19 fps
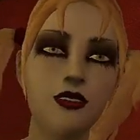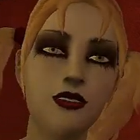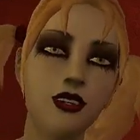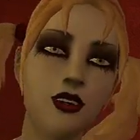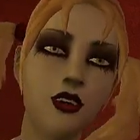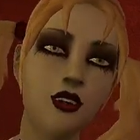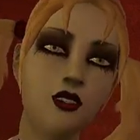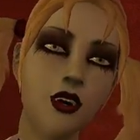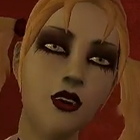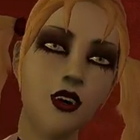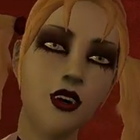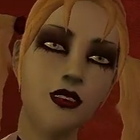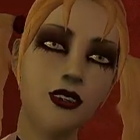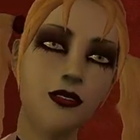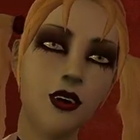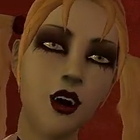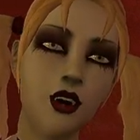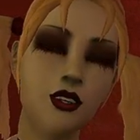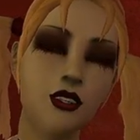And steal the
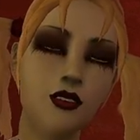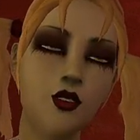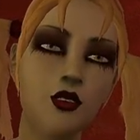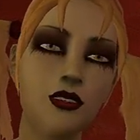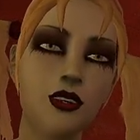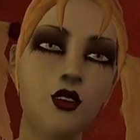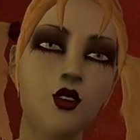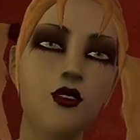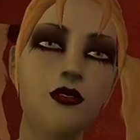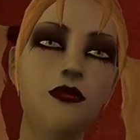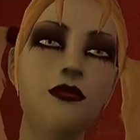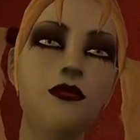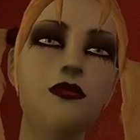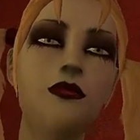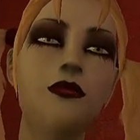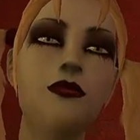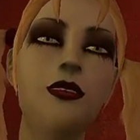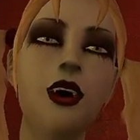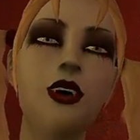charity box, would you?
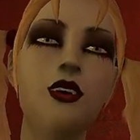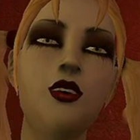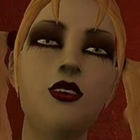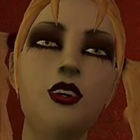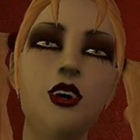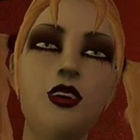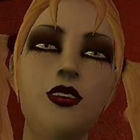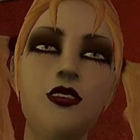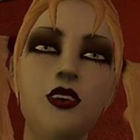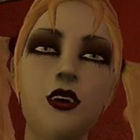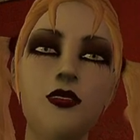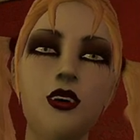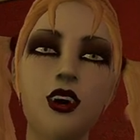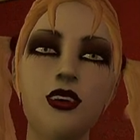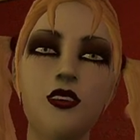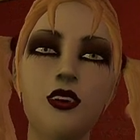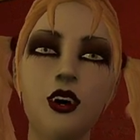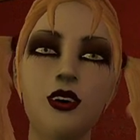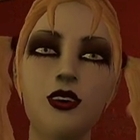Buy yourself
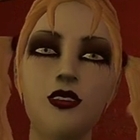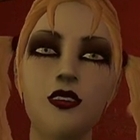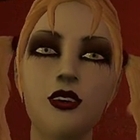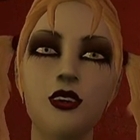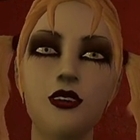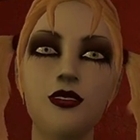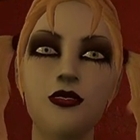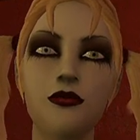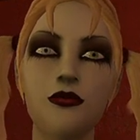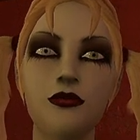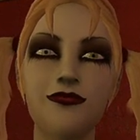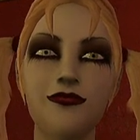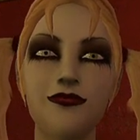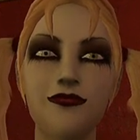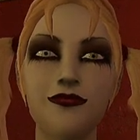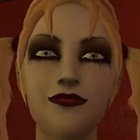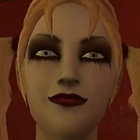something velvet.